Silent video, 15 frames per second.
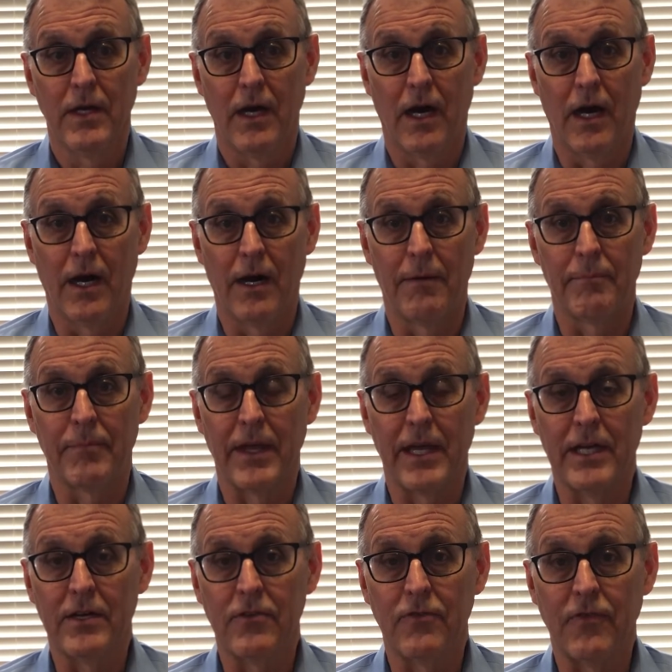
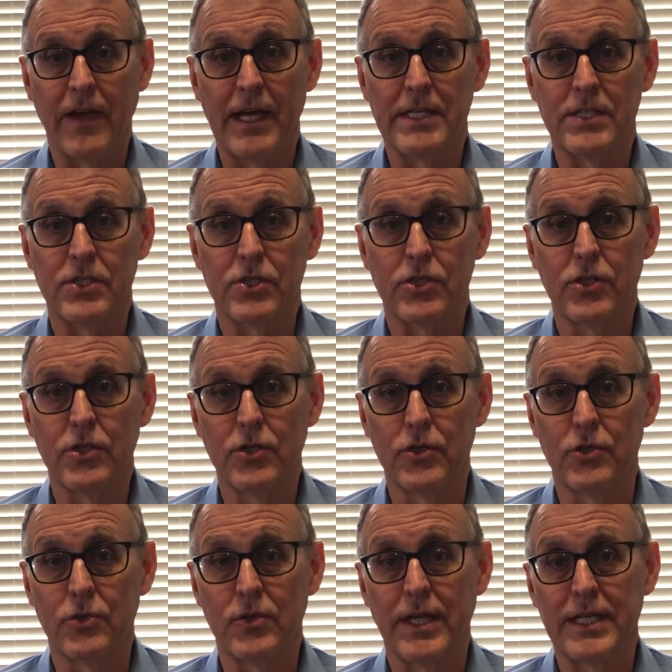In a phase
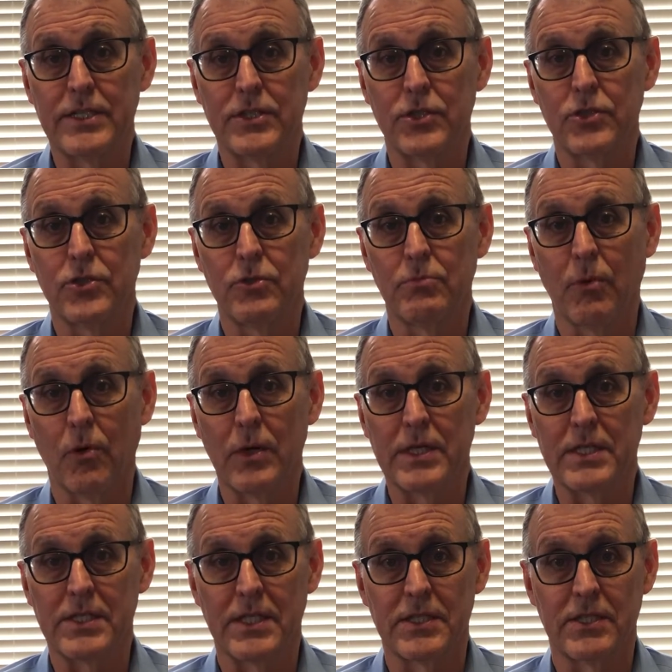two, they do more
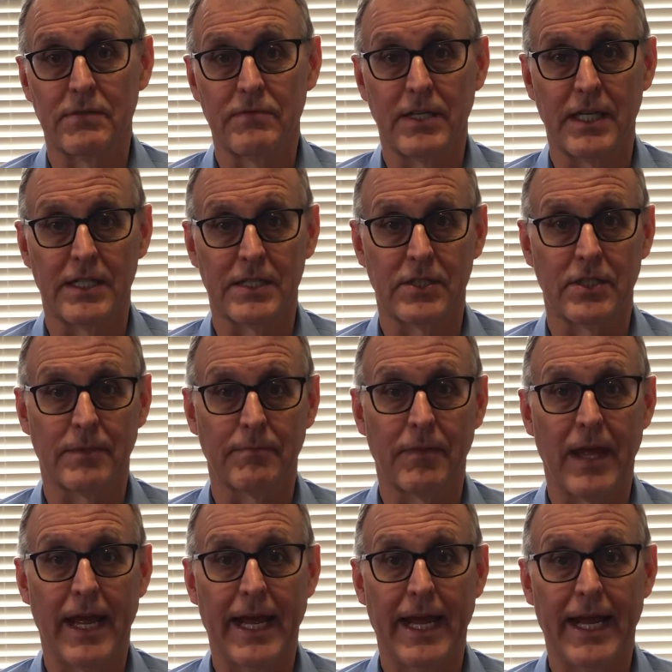extensive testing.
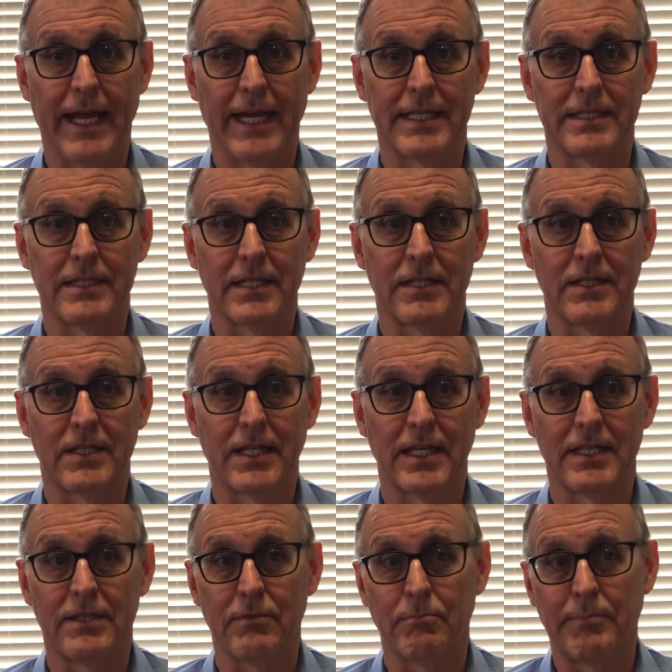And
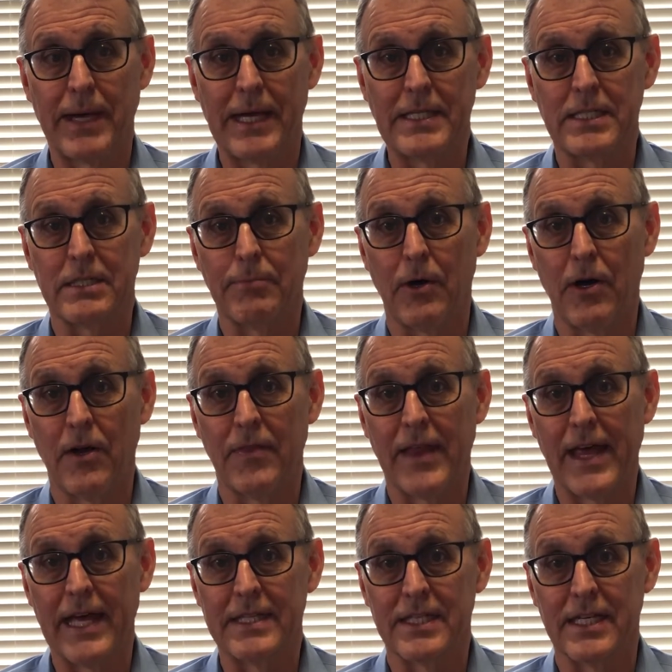based upon
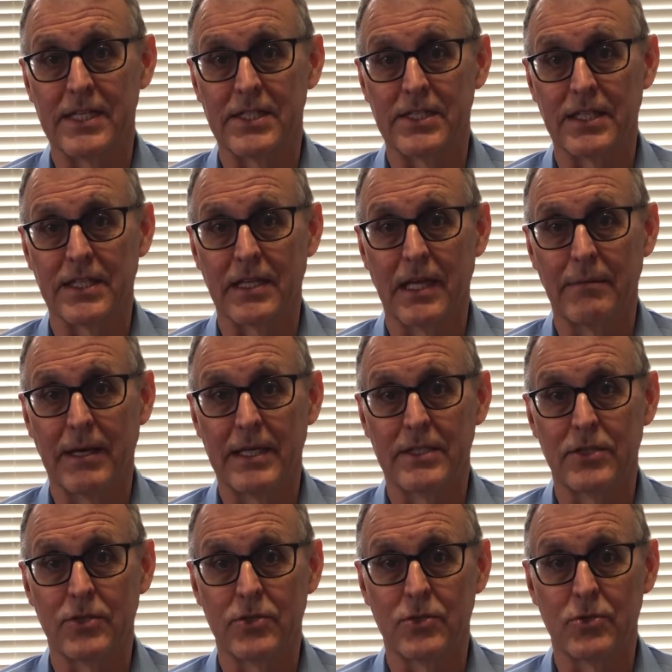that testing, they may
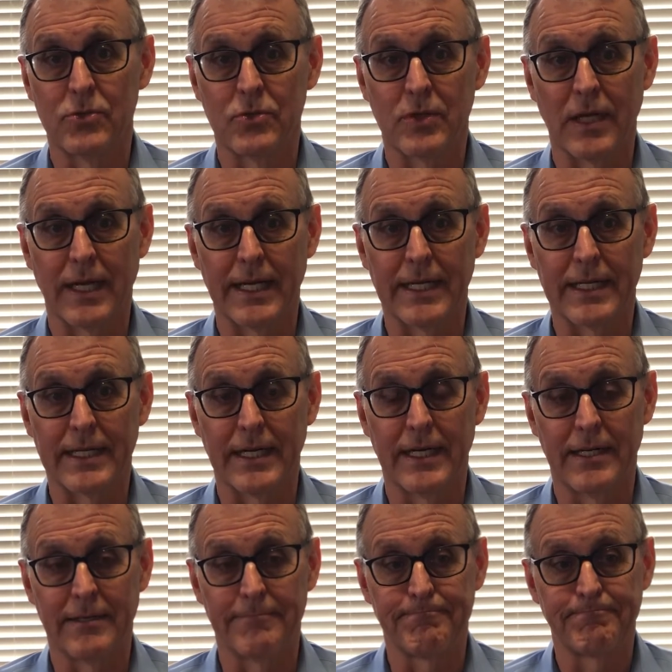do like,
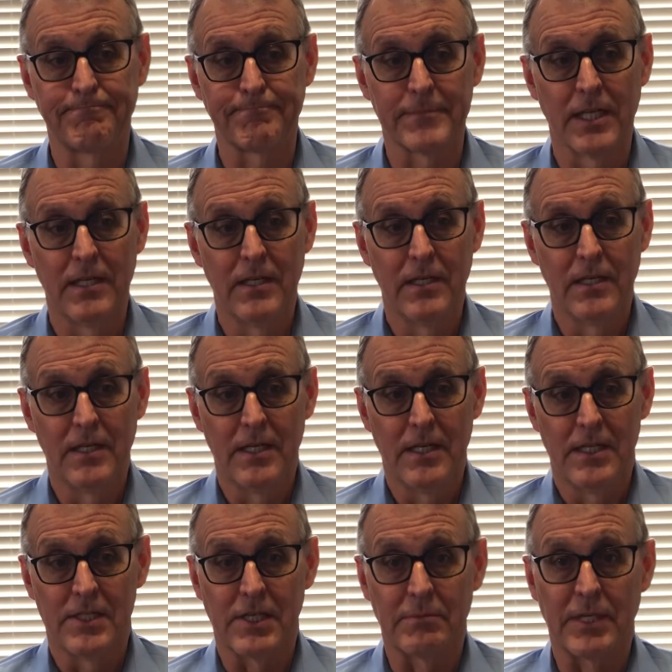
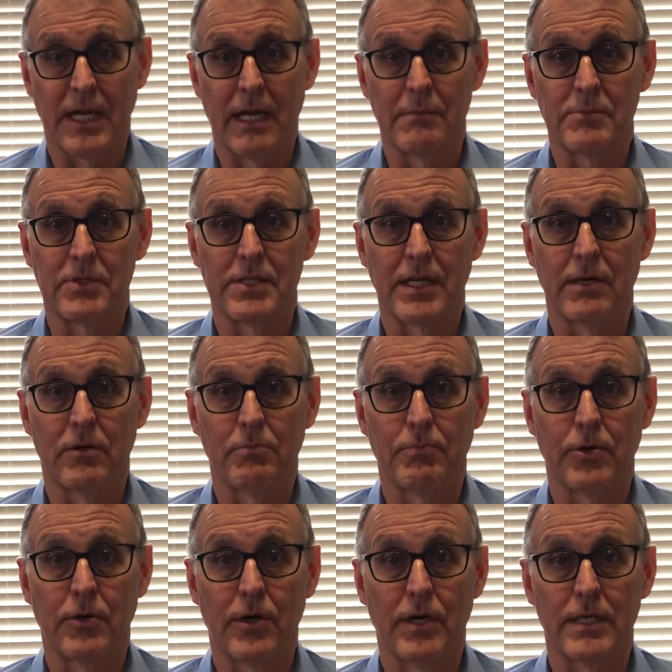sometimes they'll
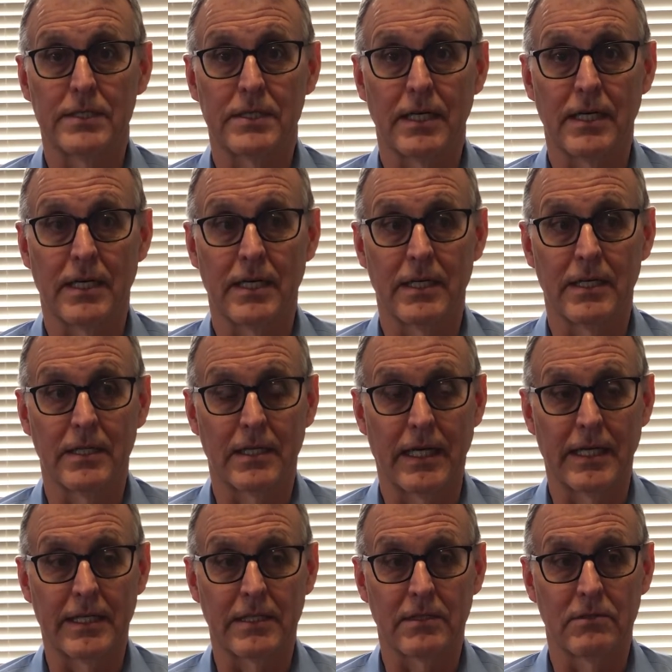put
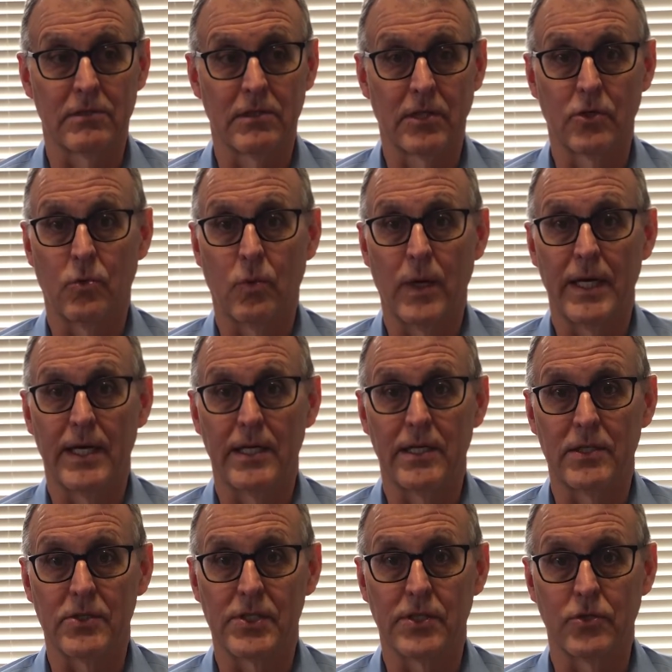like little
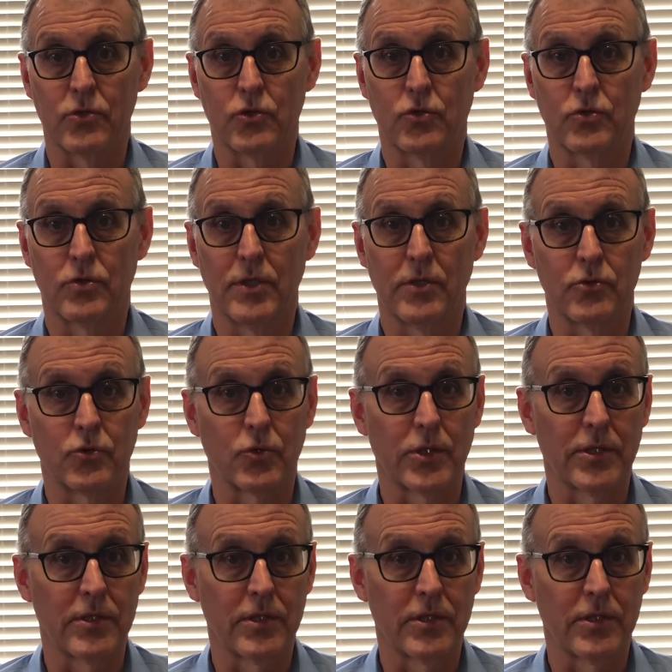wells. They'll drill